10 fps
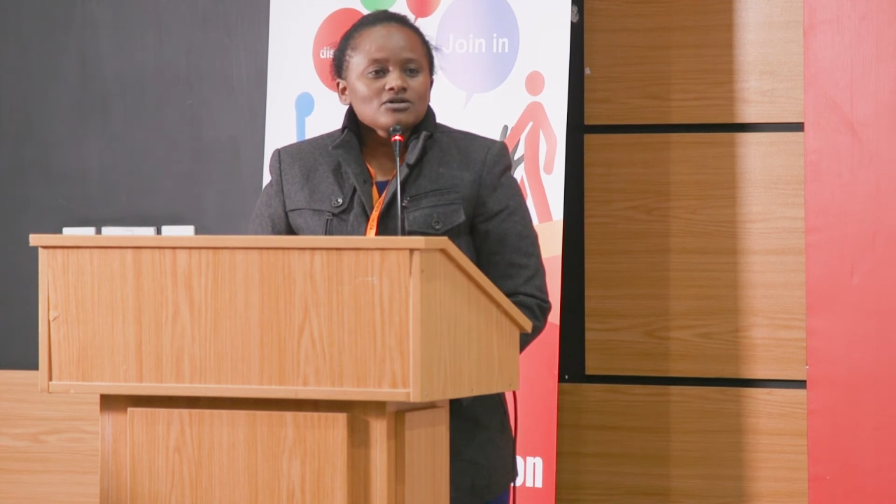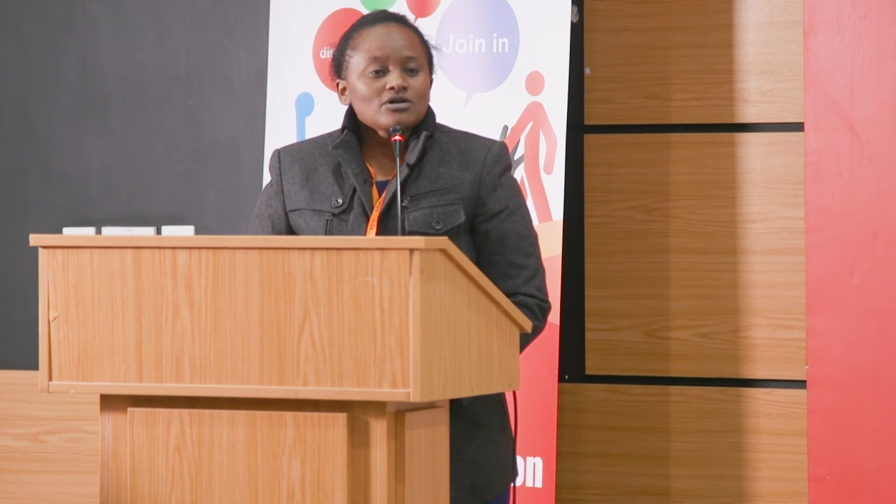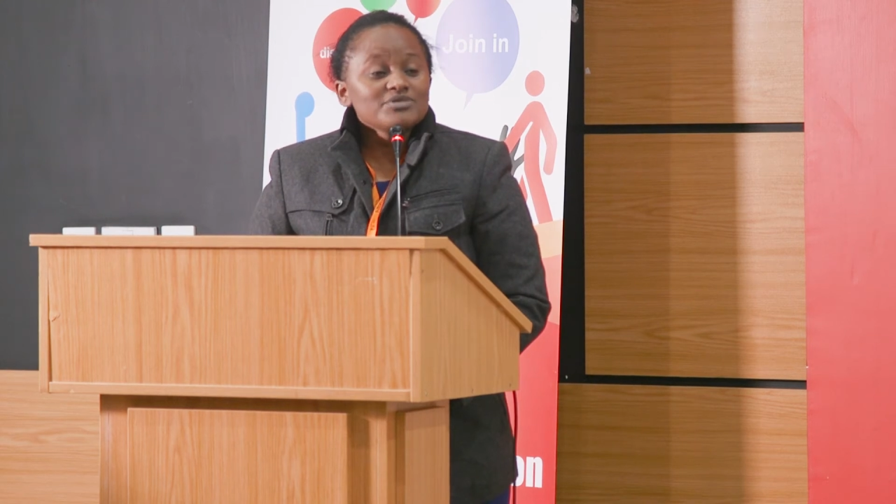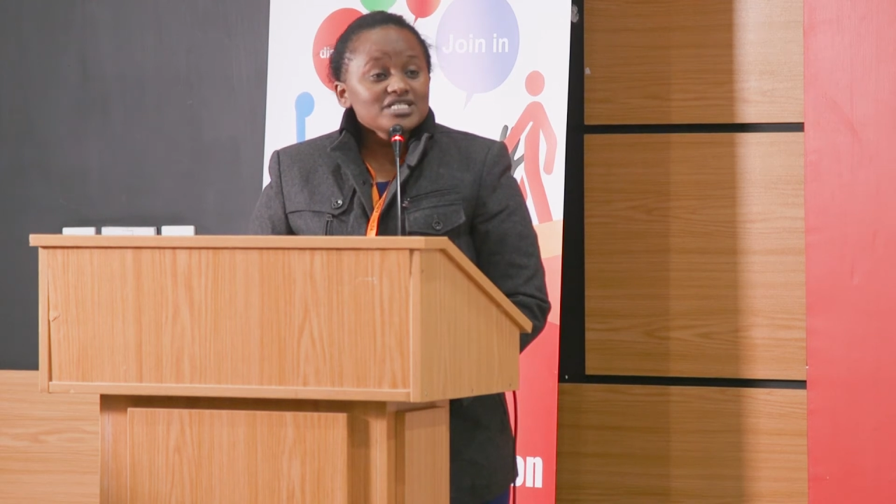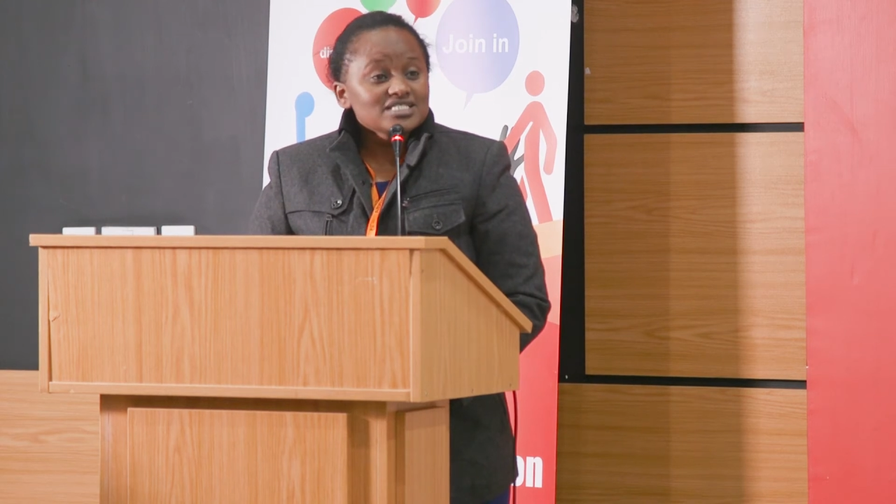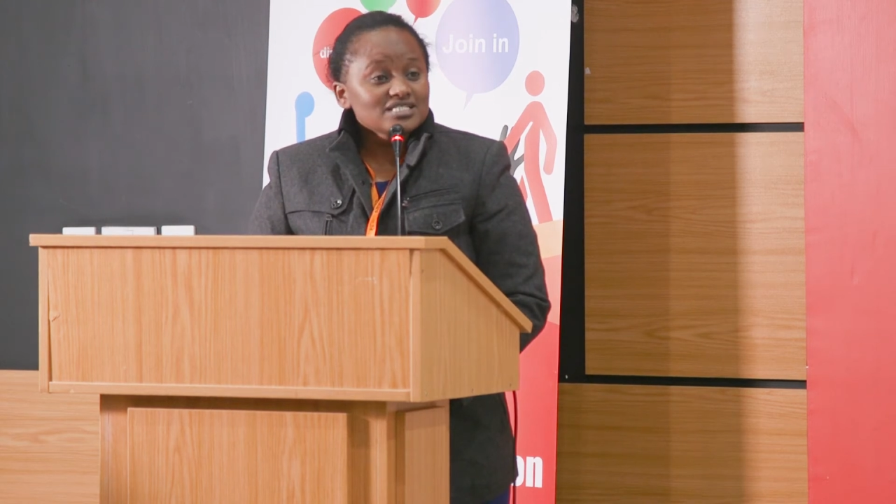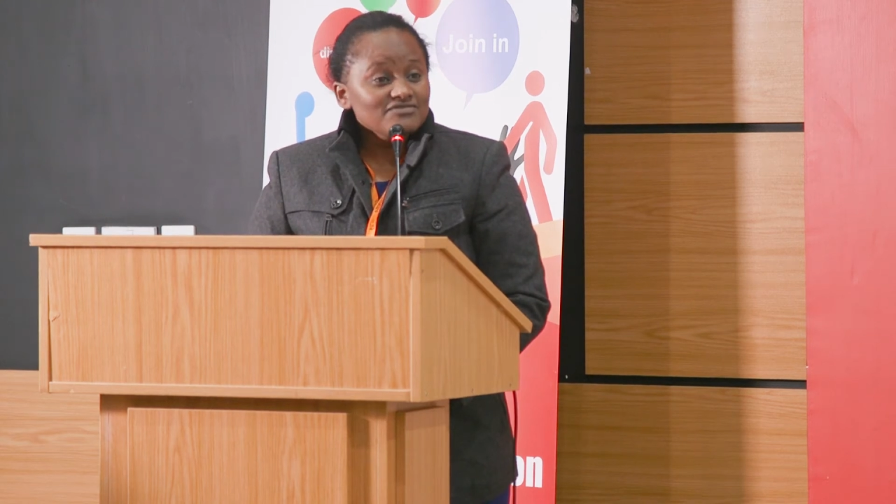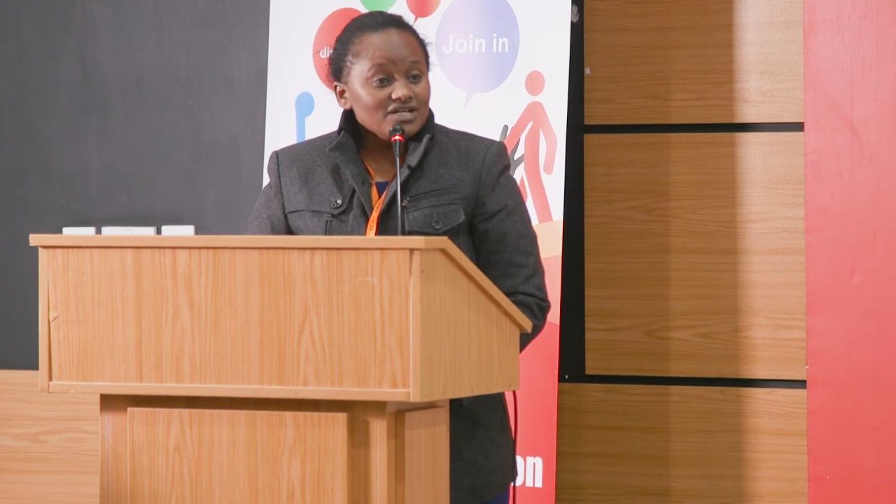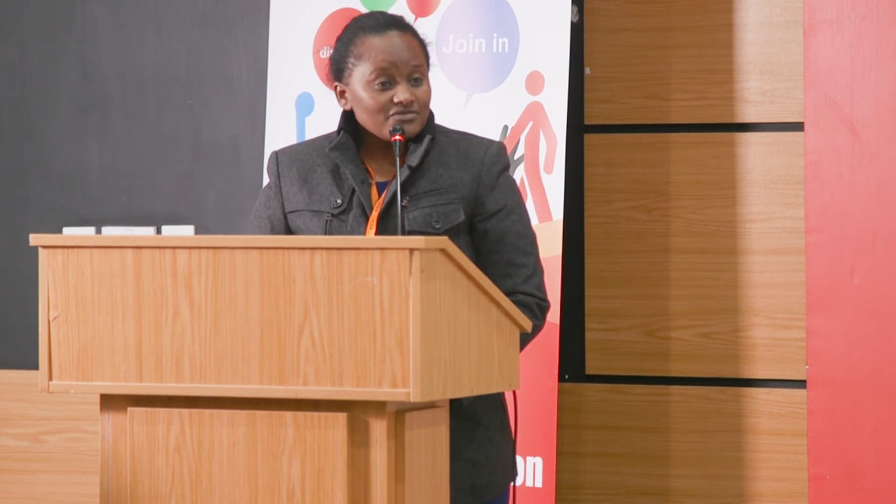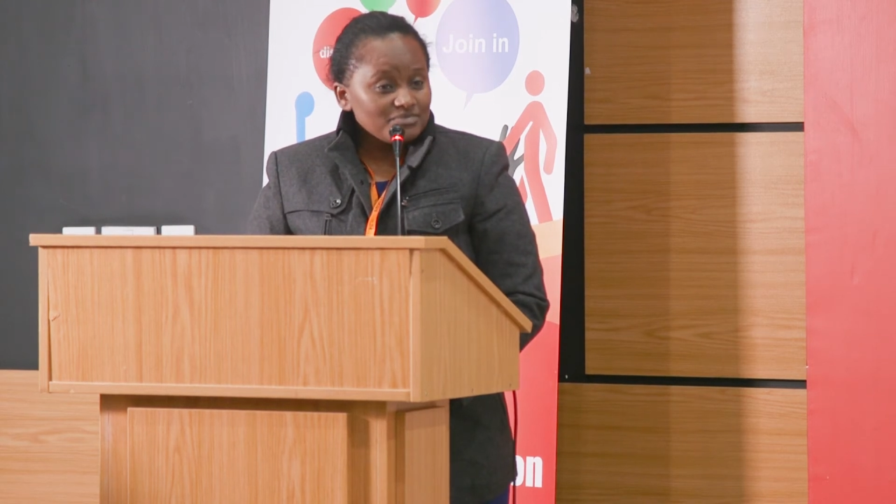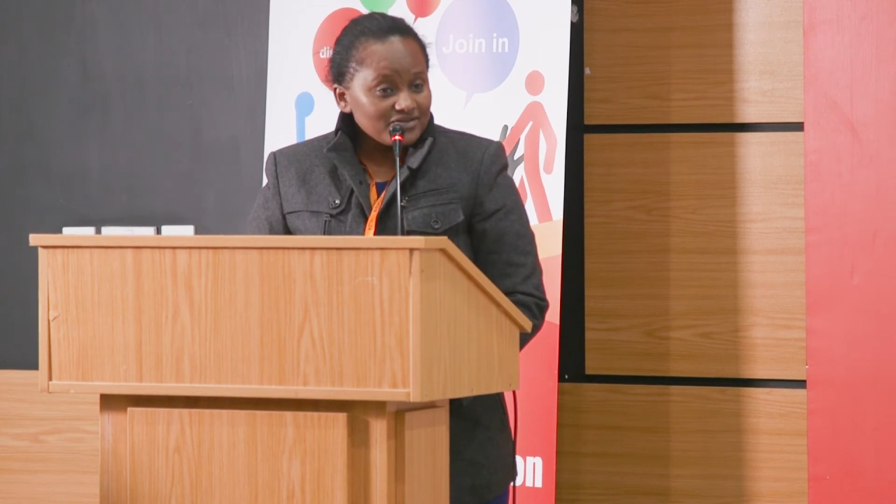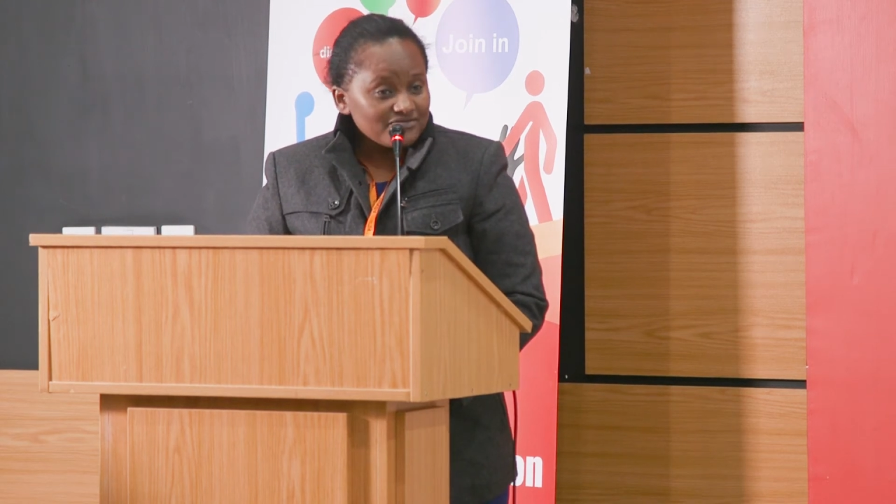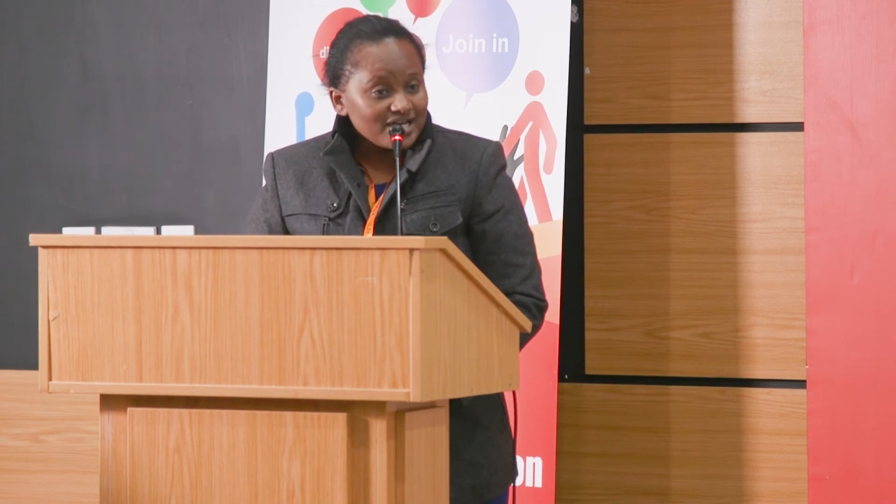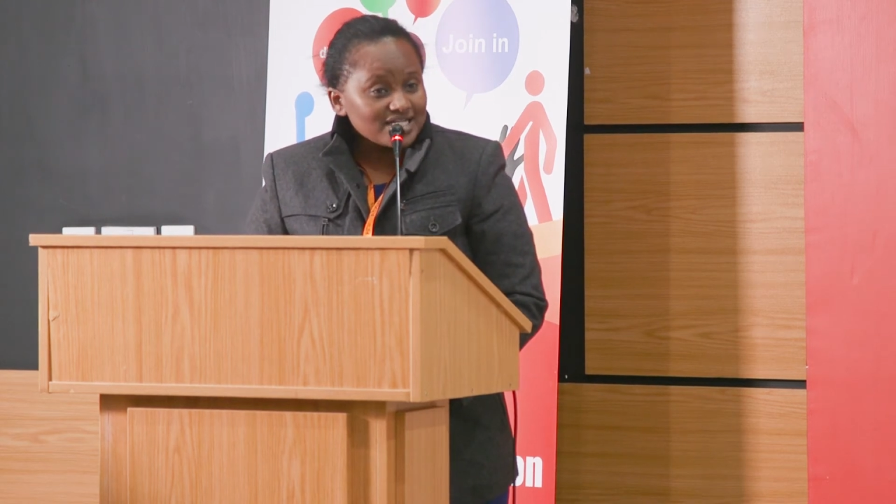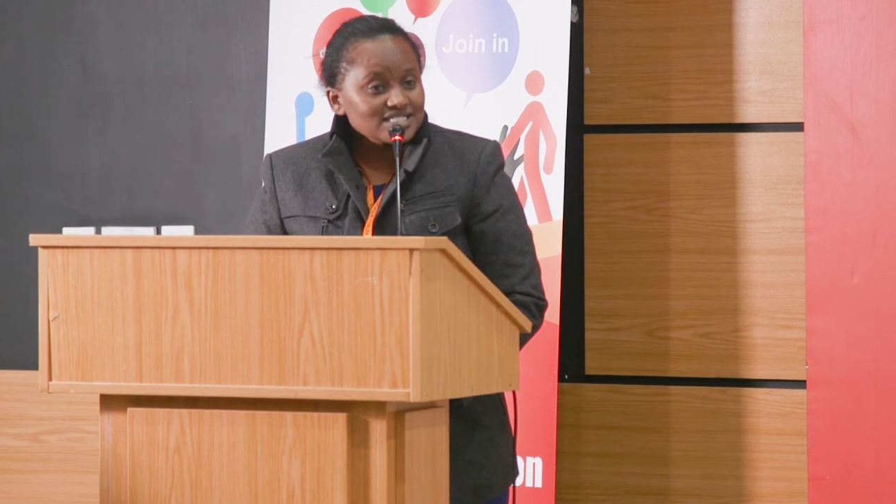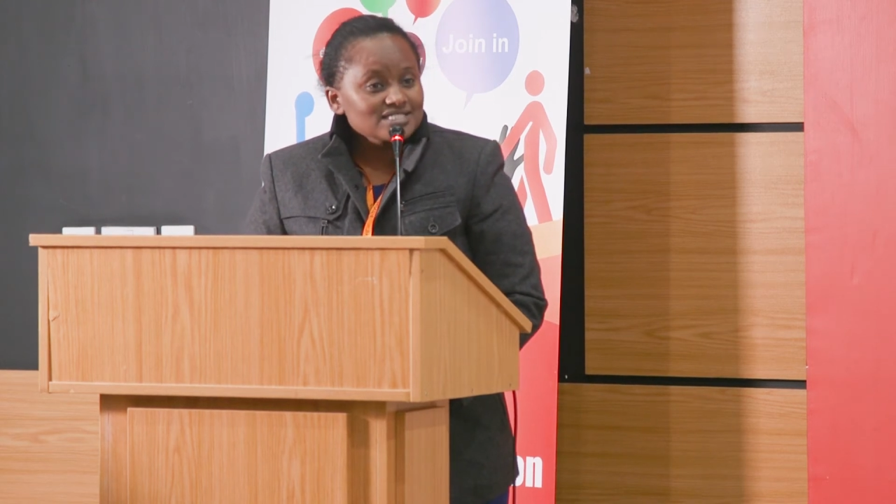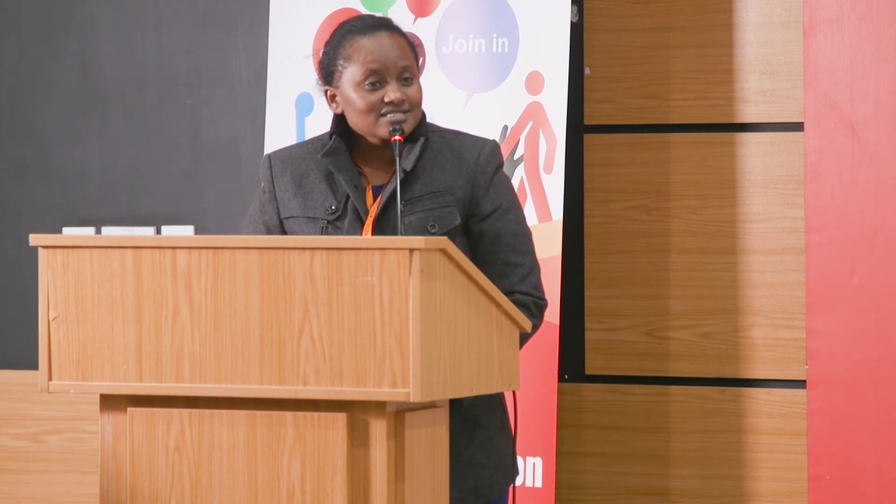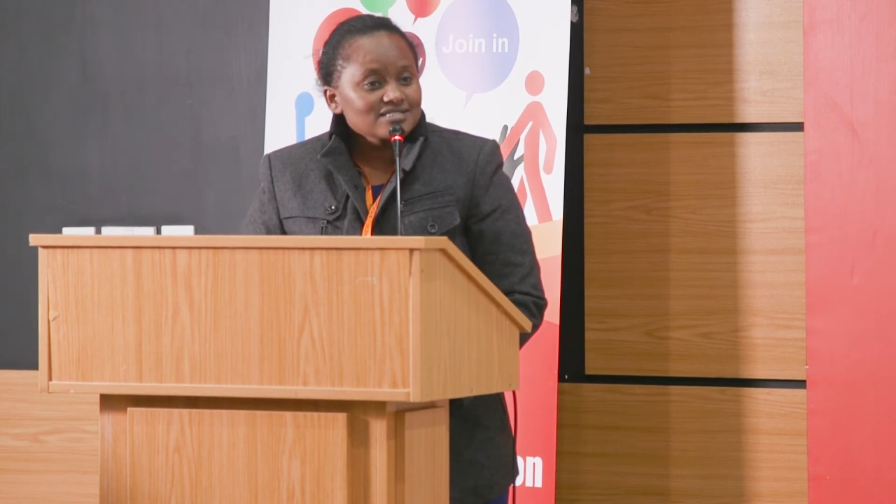Community Development Fund,